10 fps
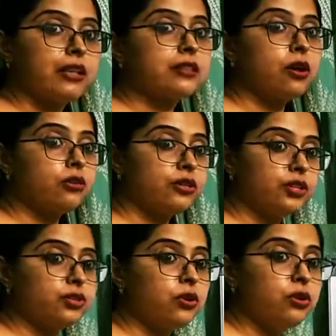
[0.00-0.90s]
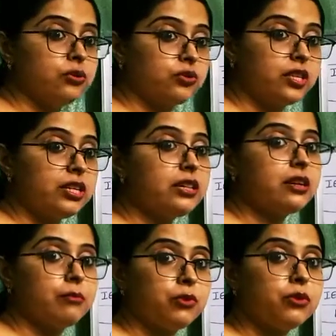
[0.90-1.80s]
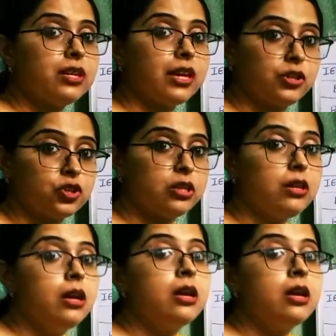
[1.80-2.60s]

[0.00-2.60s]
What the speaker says: As I already told you, serial communication